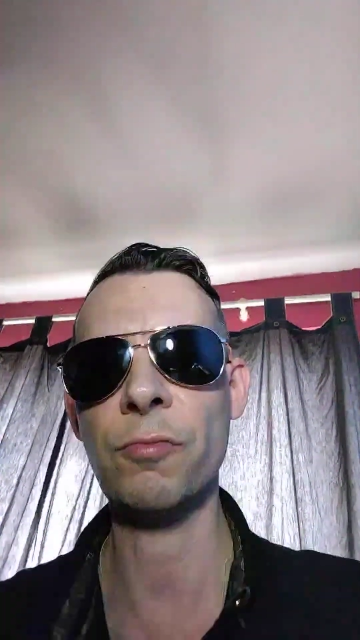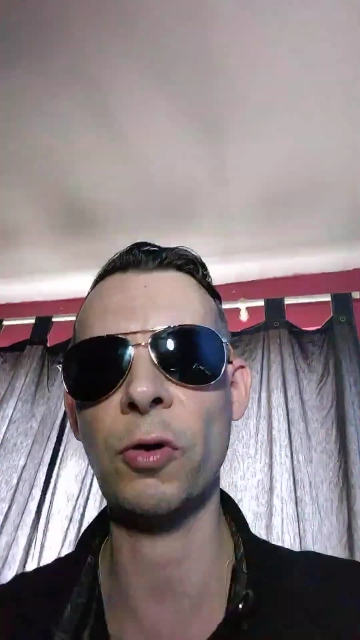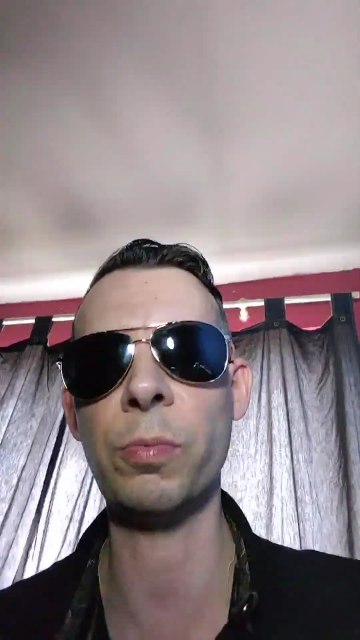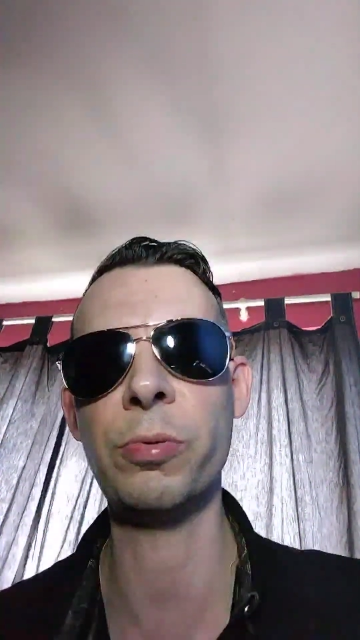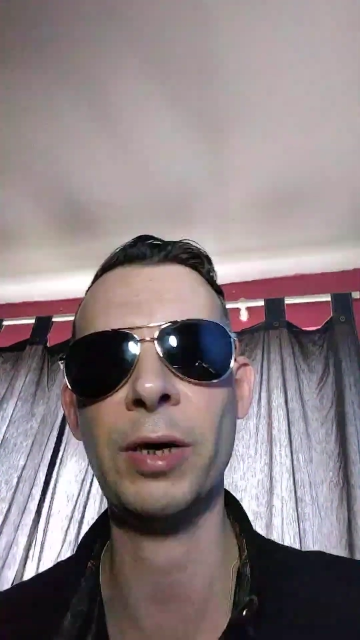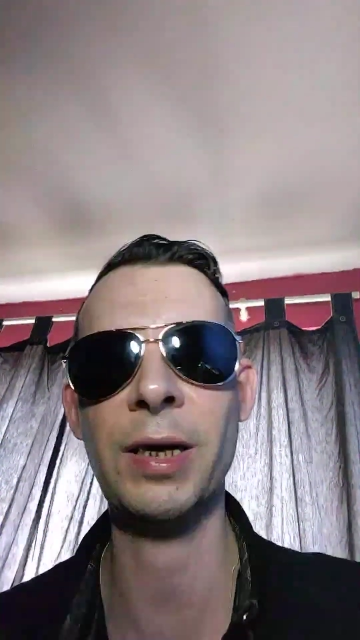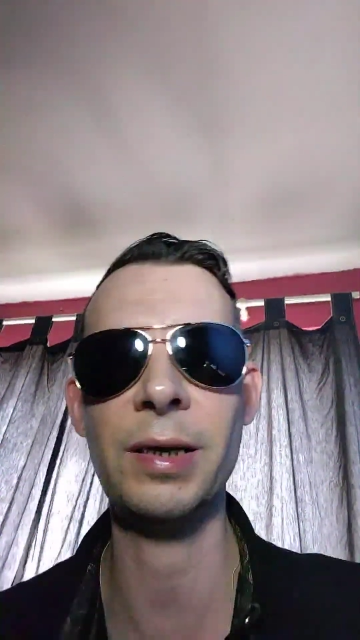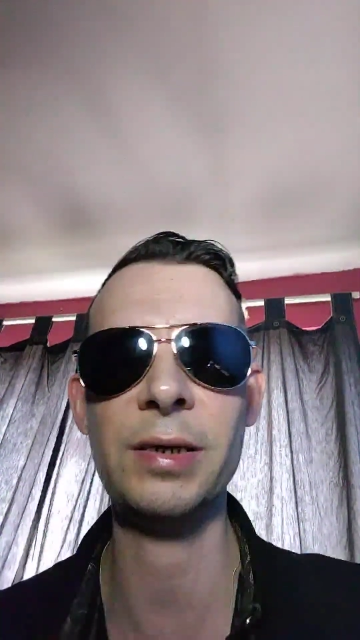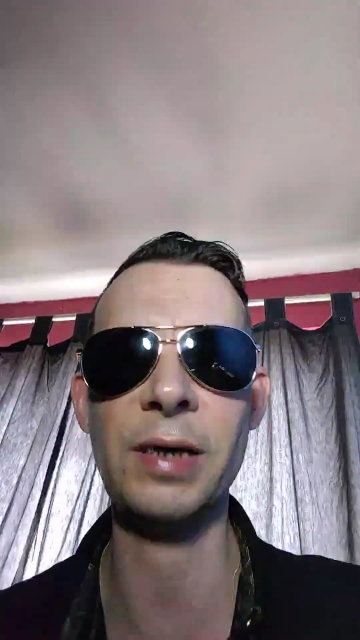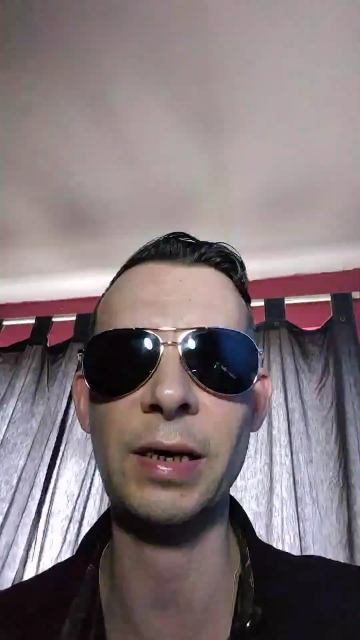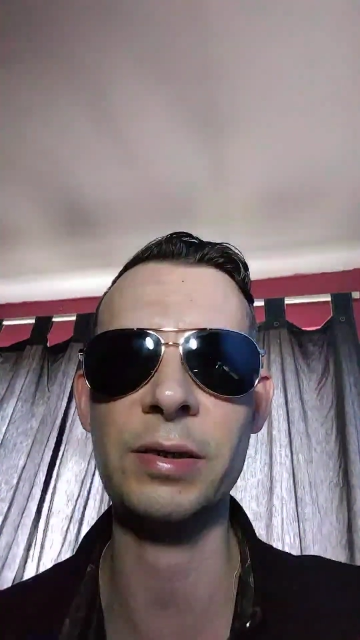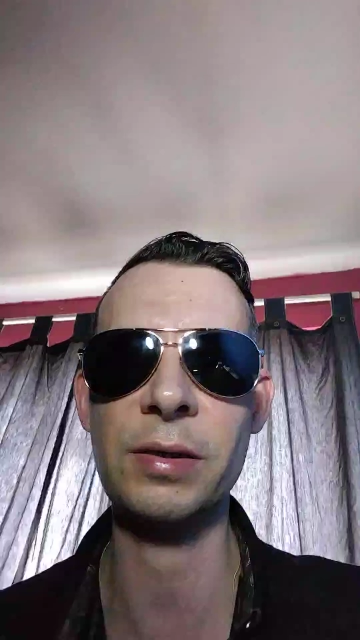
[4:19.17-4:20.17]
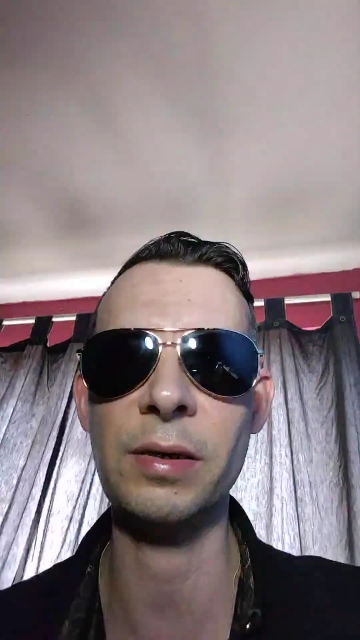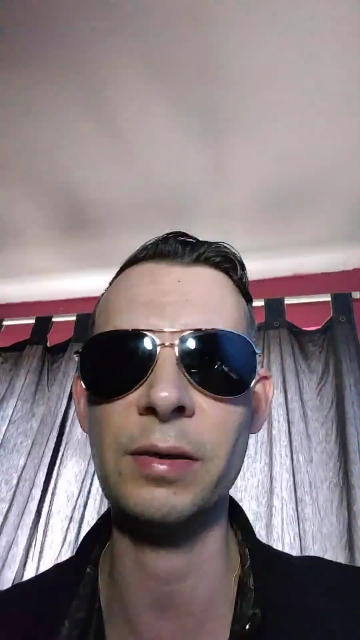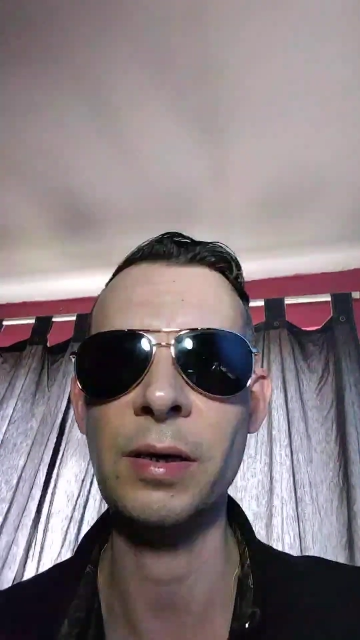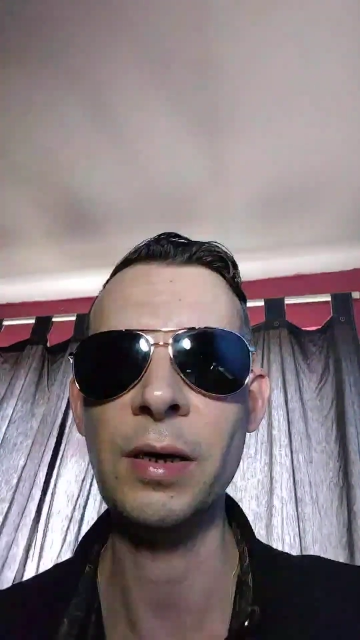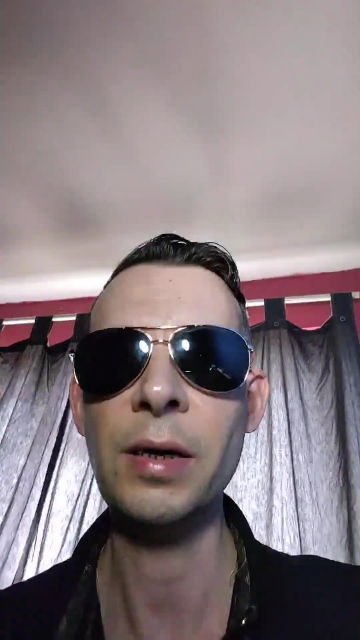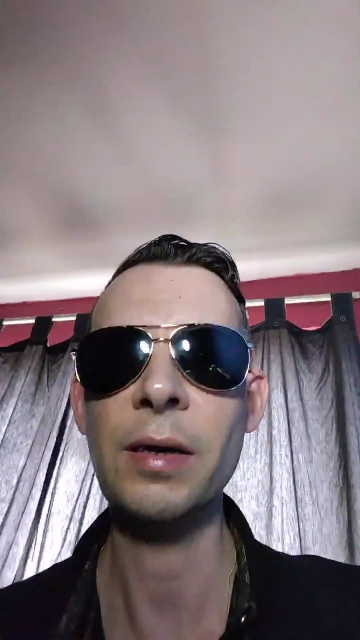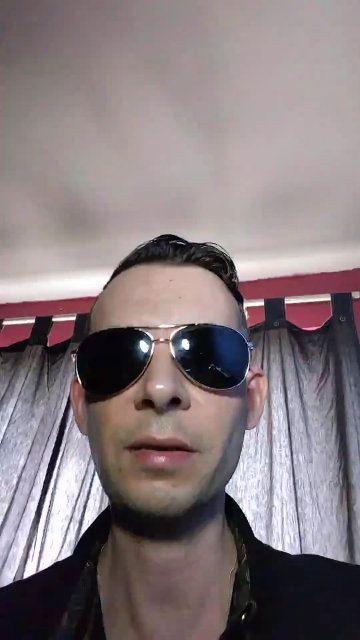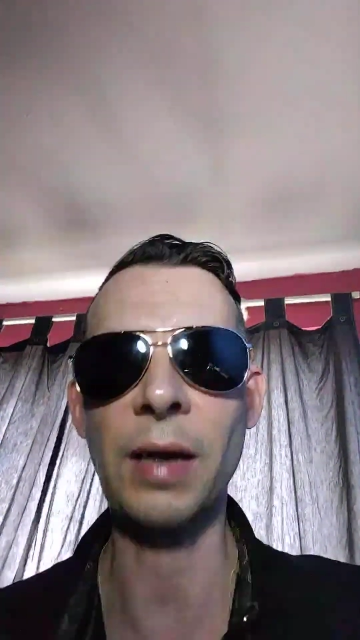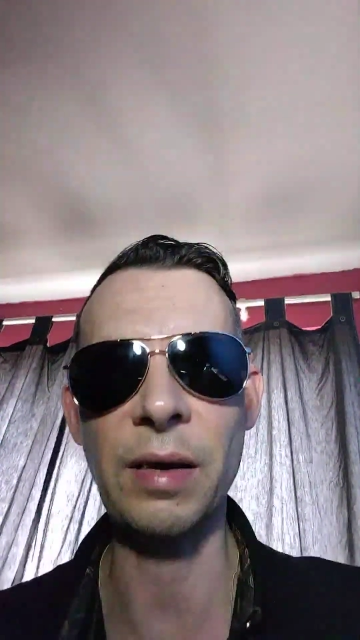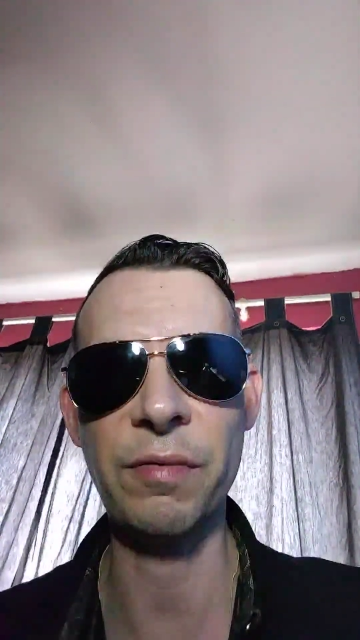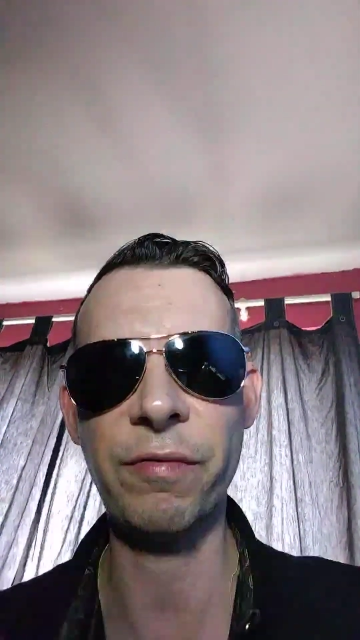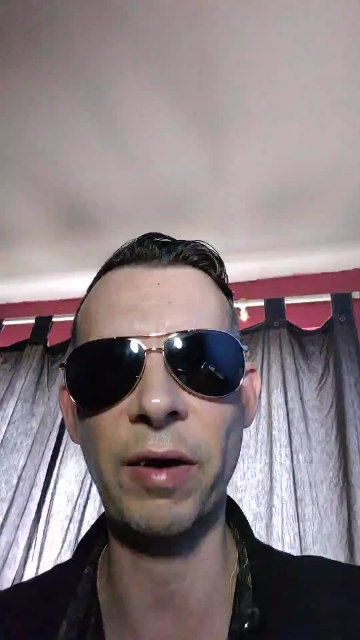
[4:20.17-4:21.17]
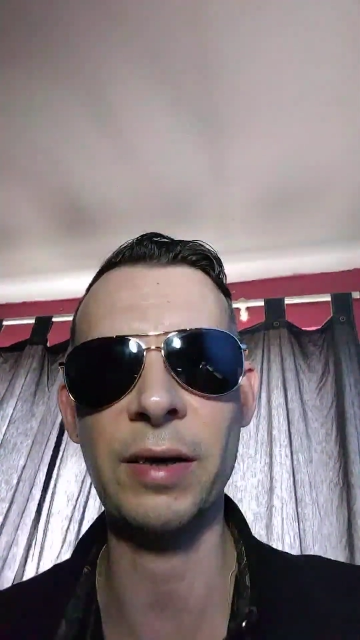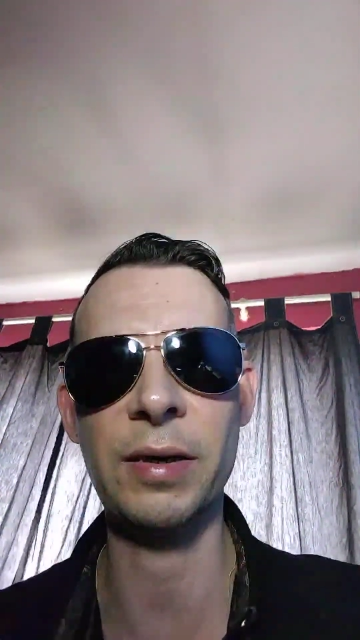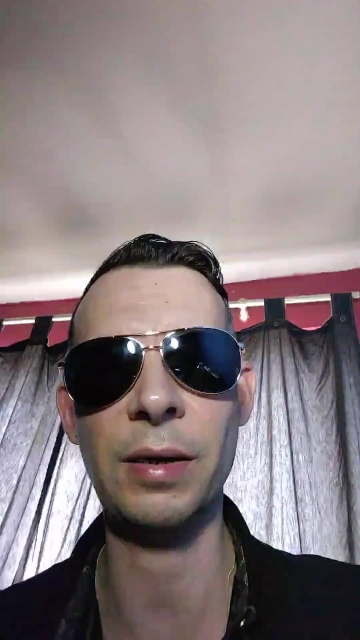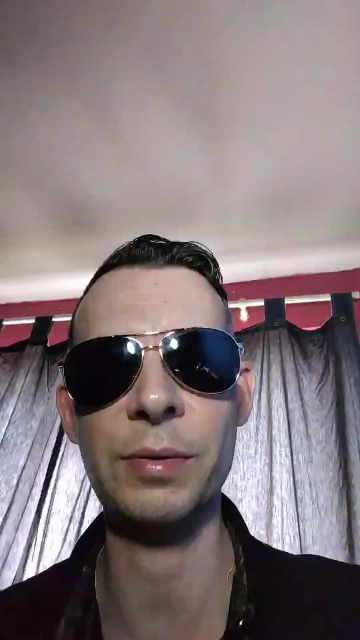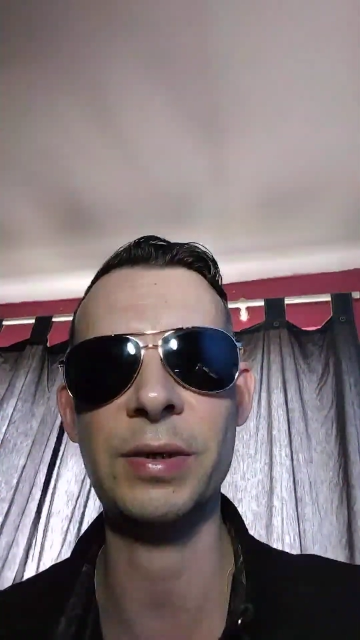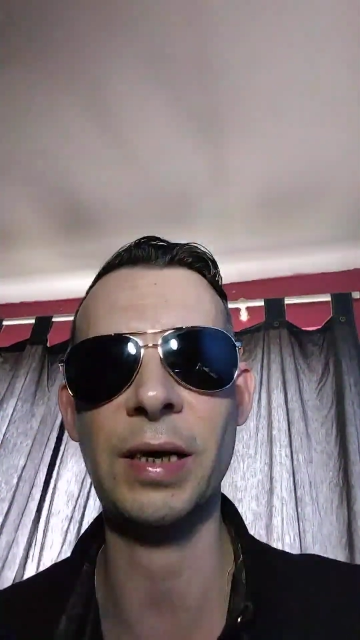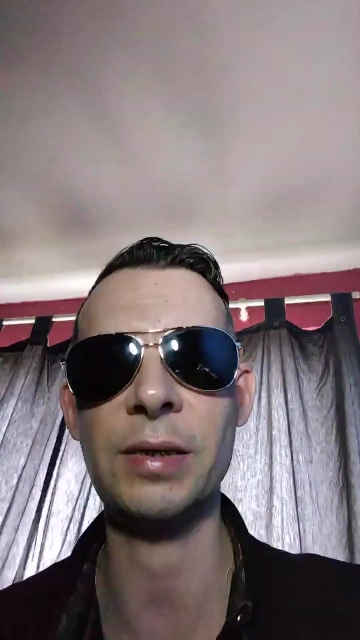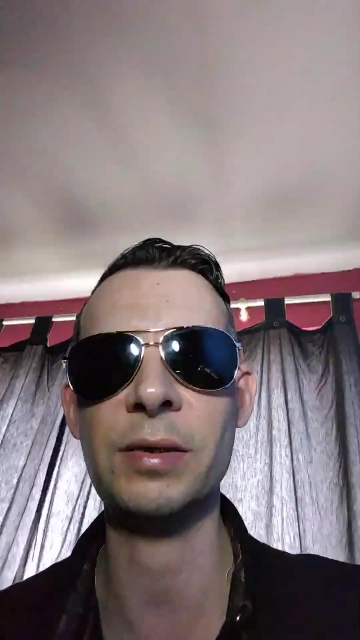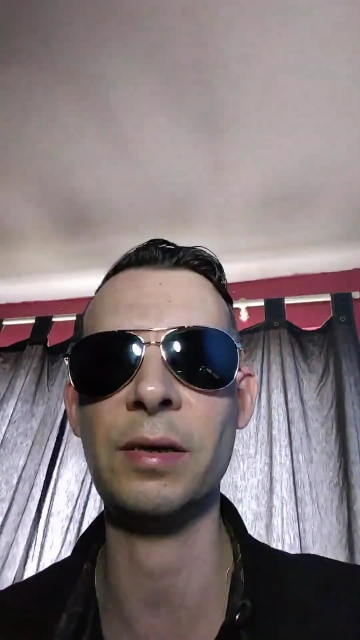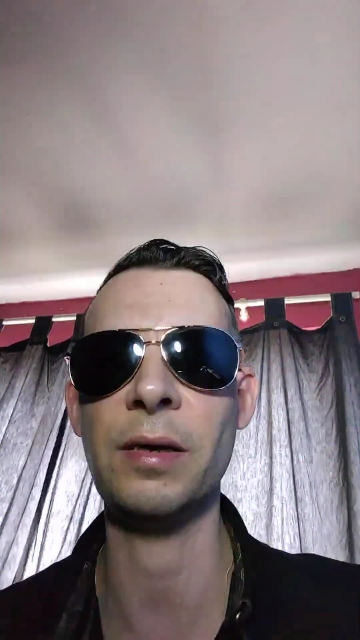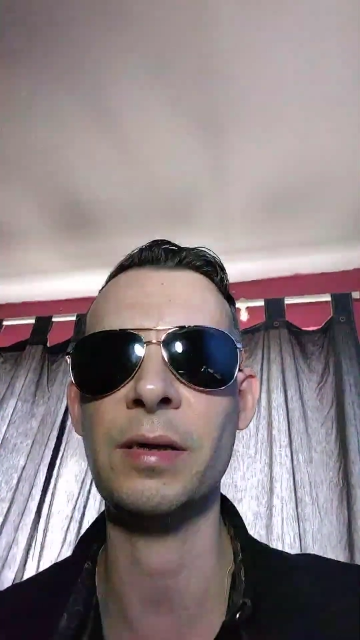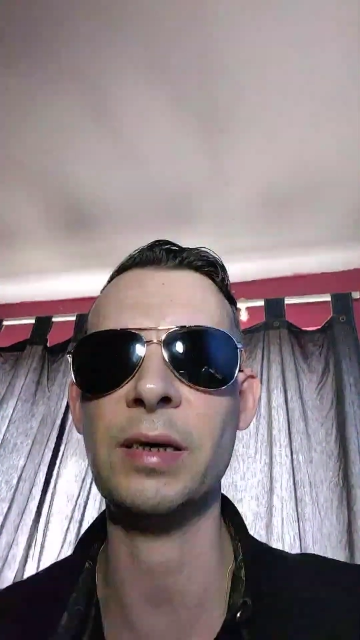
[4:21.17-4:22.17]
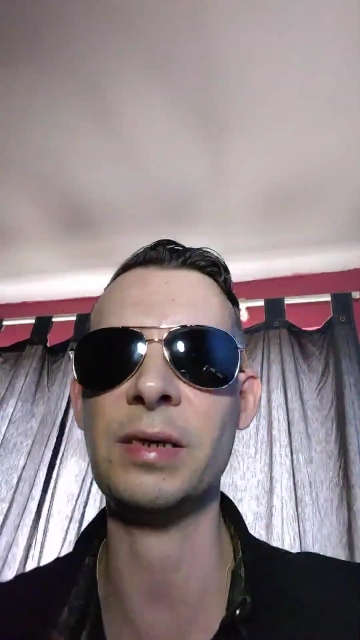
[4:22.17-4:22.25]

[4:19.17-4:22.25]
Rob Riggle is excellent. Dave Franco is excellent.